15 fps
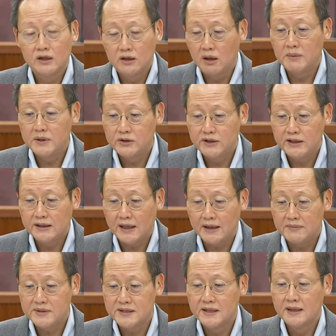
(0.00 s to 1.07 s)
dormitory
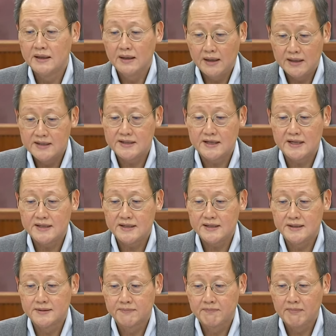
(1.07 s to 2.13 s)
types and
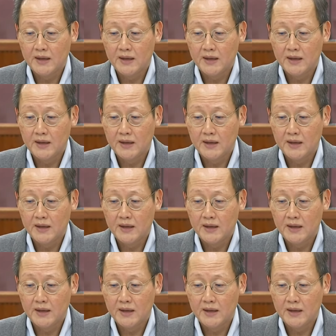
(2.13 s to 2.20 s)
sizes,